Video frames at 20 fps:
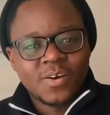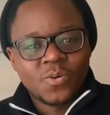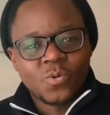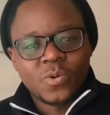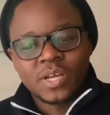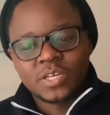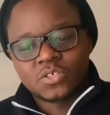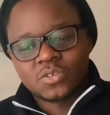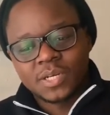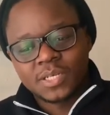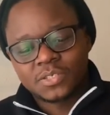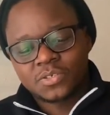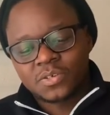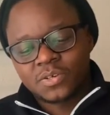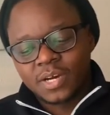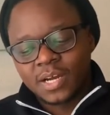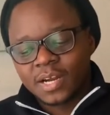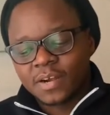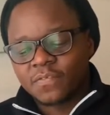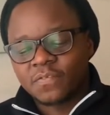We are trying to
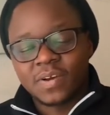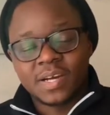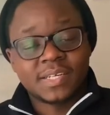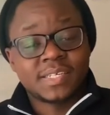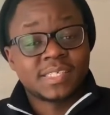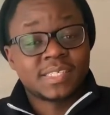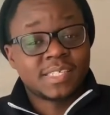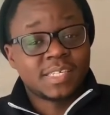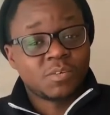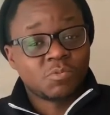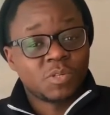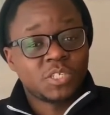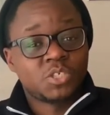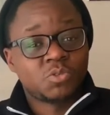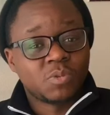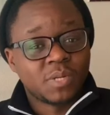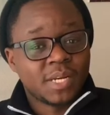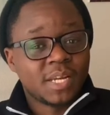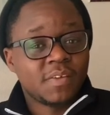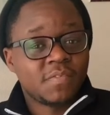create a fantasy in
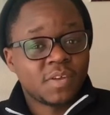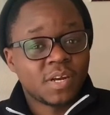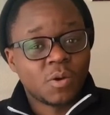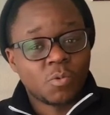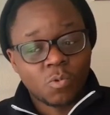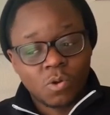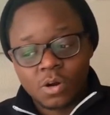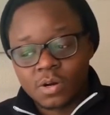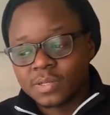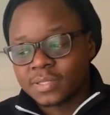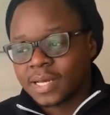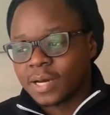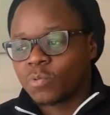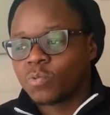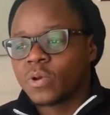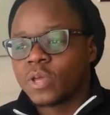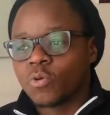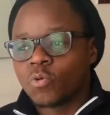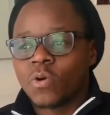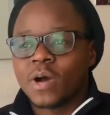which we live in a world that
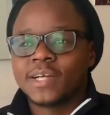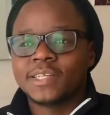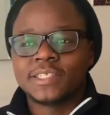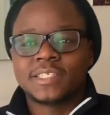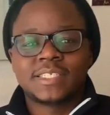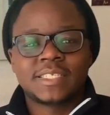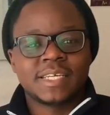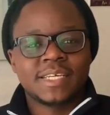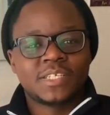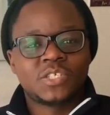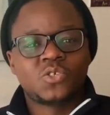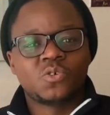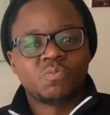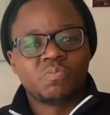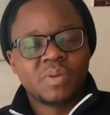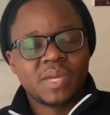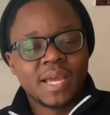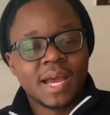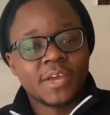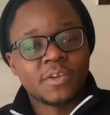we want it to
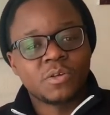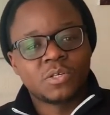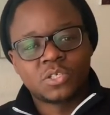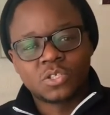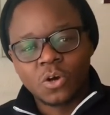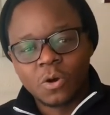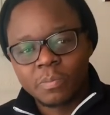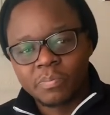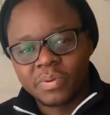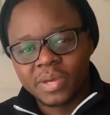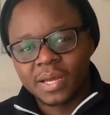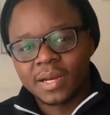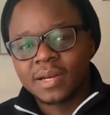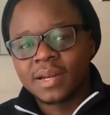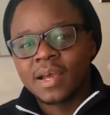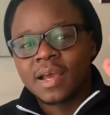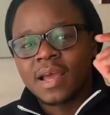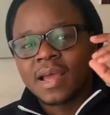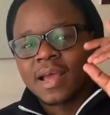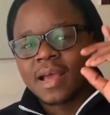be a
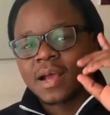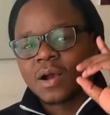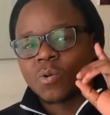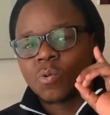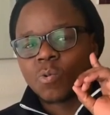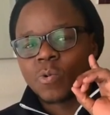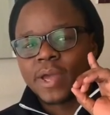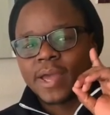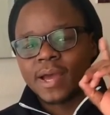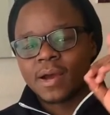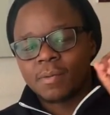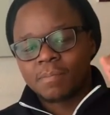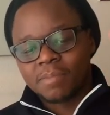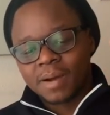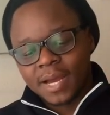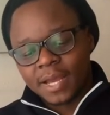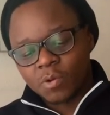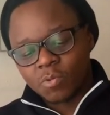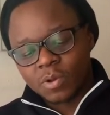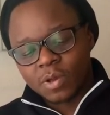utopian,
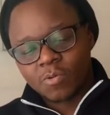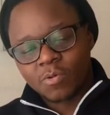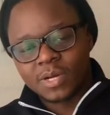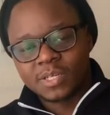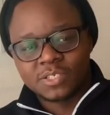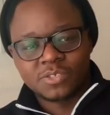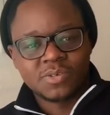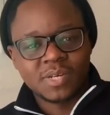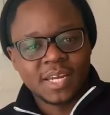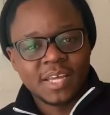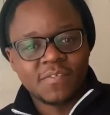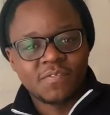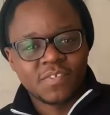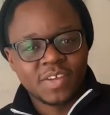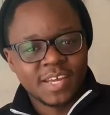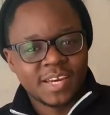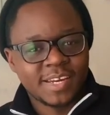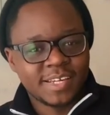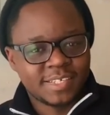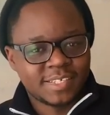whereby we want to live
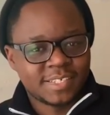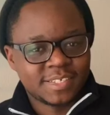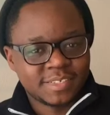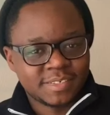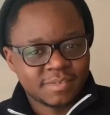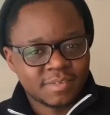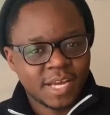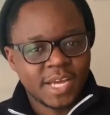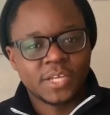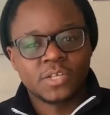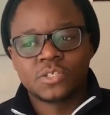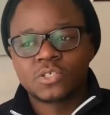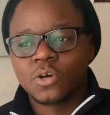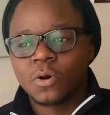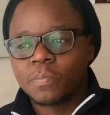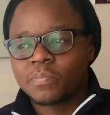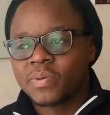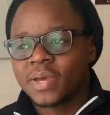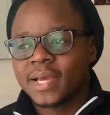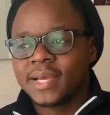in it. A
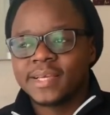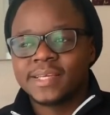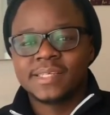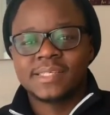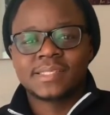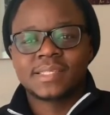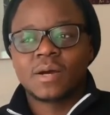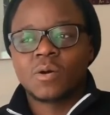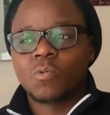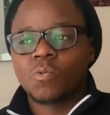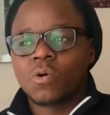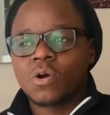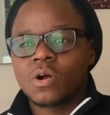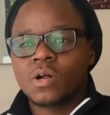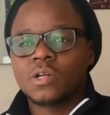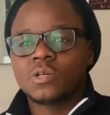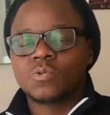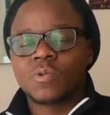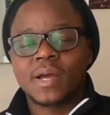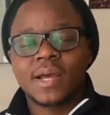utopia is a
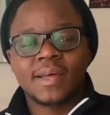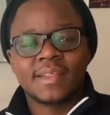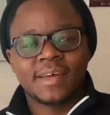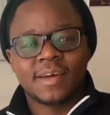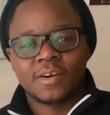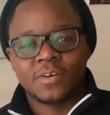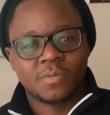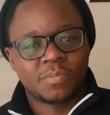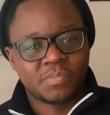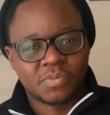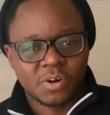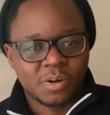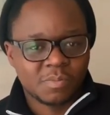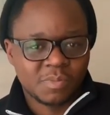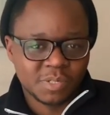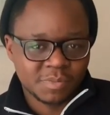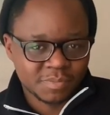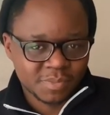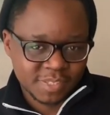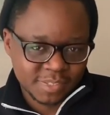world where there are no
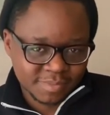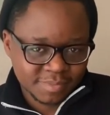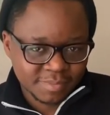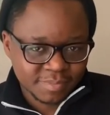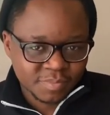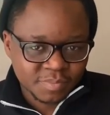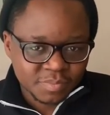problems.